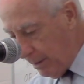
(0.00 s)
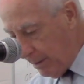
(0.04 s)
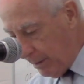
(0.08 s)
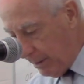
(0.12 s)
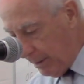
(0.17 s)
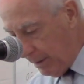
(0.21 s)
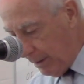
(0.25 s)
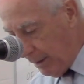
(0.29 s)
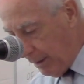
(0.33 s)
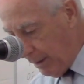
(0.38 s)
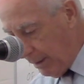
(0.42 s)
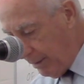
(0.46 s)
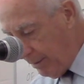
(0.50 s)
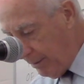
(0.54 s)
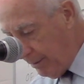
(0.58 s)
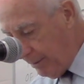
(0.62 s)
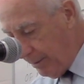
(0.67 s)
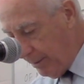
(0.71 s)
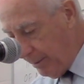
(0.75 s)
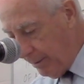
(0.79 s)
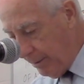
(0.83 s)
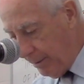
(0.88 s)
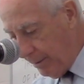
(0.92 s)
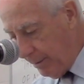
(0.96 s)
yeah.
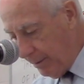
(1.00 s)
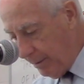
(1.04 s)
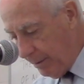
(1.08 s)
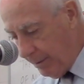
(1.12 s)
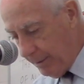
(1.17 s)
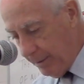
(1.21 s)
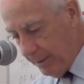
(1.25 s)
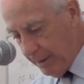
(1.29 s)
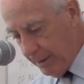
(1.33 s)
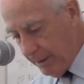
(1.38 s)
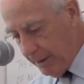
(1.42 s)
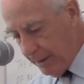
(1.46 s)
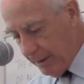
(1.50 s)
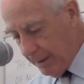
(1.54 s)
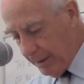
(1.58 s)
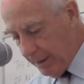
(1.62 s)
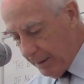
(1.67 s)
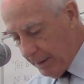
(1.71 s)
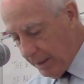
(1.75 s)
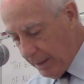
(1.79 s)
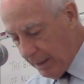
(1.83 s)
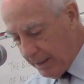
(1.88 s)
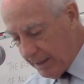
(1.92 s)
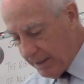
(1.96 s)

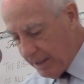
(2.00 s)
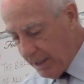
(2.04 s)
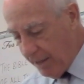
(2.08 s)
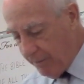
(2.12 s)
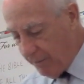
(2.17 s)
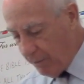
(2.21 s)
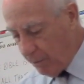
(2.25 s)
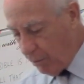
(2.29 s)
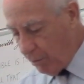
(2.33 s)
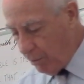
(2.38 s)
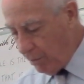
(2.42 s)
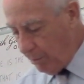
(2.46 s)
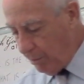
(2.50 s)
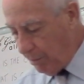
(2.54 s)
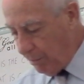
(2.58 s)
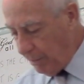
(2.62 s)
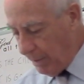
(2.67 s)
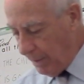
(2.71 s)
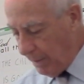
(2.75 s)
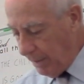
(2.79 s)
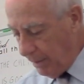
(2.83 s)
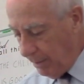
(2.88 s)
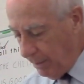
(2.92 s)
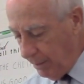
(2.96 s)
Let's have a word of
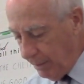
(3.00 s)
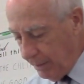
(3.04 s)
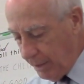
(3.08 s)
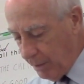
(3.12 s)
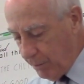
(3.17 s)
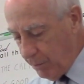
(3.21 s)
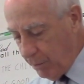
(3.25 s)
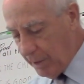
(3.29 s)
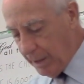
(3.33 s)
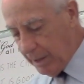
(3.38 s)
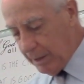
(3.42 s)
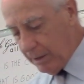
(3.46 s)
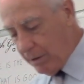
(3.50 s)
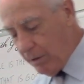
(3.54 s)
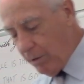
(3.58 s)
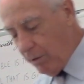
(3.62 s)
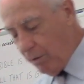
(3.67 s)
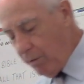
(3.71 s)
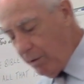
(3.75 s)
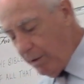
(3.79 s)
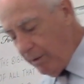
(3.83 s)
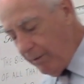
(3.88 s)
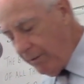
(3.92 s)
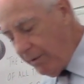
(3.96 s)
prayer, and then we'll get
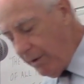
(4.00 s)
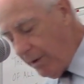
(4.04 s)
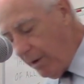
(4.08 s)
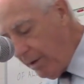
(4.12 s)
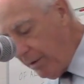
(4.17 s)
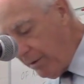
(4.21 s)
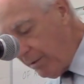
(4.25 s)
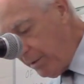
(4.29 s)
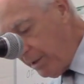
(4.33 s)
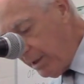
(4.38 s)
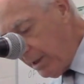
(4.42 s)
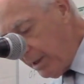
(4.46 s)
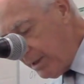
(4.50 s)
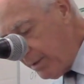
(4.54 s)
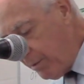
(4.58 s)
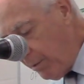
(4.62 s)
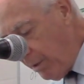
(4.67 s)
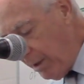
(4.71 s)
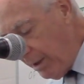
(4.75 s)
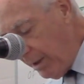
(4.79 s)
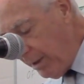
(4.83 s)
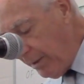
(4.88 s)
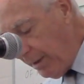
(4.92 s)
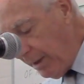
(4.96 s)
going. Father, we just
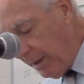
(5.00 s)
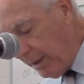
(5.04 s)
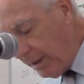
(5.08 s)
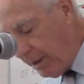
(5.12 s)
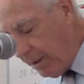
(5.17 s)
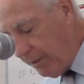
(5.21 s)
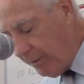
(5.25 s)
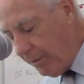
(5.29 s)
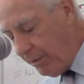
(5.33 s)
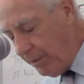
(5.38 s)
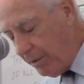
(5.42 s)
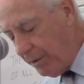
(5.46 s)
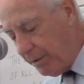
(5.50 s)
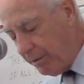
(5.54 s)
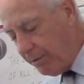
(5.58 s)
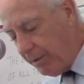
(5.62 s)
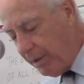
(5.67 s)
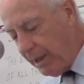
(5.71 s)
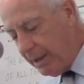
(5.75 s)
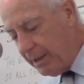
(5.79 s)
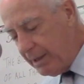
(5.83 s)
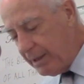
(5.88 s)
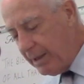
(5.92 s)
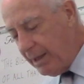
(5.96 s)
want to thank you for your
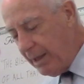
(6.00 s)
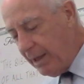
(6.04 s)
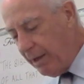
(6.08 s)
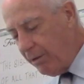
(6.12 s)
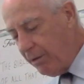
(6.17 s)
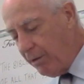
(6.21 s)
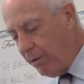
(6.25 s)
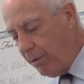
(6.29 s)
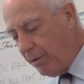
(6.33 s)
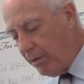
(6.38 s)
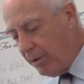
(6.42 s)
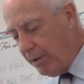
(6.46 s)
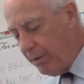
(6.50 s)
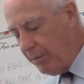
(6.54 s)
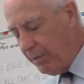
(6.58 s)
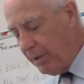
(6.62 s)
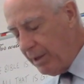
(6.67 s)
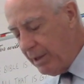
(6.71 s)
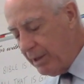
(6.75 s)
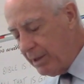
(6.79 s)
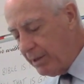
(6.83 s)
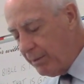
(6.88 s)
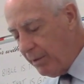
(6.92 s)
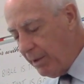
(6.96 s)
grace now, Lord. And
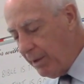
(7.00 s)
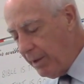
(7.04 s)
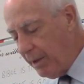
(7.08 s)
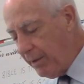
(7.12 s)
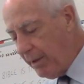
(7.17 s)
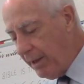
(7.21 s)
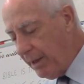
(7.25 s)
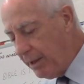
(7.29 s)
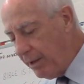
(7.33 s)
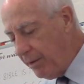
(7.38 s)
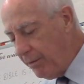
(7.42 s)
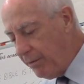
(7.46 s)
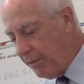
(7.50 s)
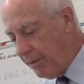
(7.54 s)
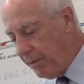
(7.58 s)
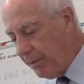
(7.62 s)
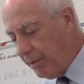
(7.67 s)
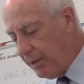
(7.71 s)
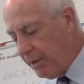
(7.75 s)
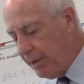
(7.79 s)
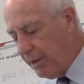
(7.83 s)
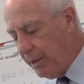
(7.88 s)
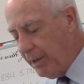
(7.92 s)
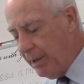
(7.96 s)
we just want to thank you for
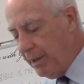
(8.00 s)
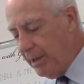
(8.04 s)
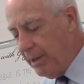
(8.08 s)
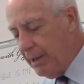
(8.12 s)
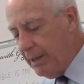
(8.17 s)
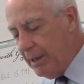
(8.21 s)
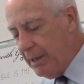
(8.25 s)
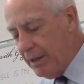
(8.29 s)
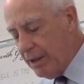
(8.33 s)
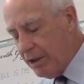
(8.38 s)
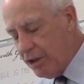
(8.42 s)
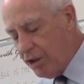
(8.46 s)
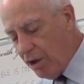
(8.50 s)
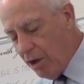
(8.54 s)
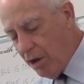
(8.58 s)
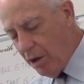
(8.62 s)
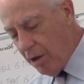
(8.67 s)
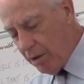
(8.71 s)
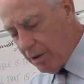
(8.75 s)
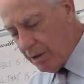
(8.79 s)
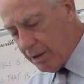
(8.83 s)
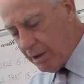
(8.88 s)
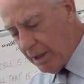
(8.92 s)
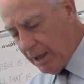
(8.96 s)
the
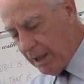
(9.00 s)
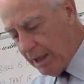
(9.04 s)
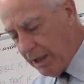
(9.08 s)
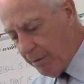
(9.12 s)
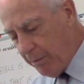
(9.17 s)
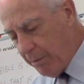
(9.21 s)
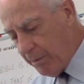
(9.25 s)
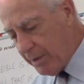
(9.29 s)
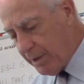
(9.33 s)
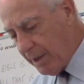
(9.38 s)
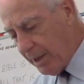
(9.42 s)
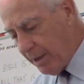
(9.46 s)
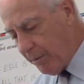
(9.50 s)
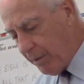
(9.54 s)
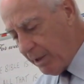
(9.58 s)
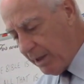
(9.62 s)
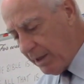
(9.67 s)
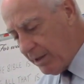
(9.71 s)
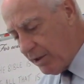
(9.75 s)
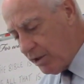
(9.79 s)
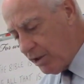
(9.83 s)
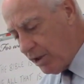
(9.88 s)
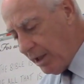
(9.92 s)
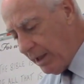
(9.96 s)
songs, the hymns that we
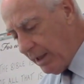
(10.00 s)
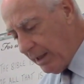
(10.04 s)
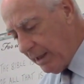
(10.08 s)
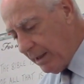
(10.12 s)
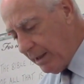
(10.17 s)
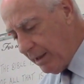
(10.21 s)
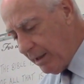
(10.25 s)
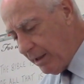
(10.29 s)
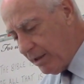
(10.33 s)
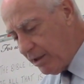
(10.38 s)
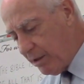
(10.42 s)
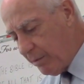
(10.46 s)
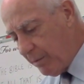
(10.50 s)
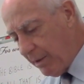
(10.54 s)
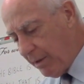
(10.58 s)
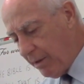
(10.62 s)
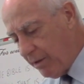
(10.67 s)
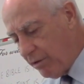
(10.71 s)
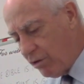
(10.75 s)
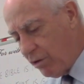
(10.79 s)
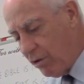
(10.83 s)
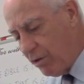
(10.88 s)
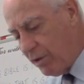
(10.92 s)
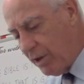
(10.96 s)
can sing, and the
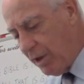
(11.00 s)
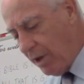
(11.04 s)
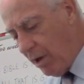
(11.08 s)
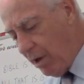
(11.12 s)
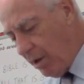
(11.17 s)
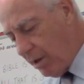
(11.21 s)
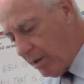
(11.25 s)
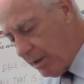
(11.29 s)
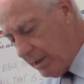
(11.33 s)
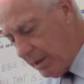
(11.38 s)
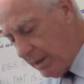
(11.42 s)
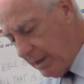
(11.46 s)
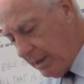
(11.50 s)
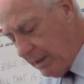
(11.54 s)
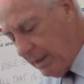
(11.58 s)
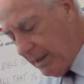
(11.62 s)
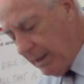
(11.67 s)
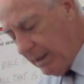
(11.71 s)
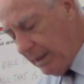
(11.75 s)
spiritual songs, and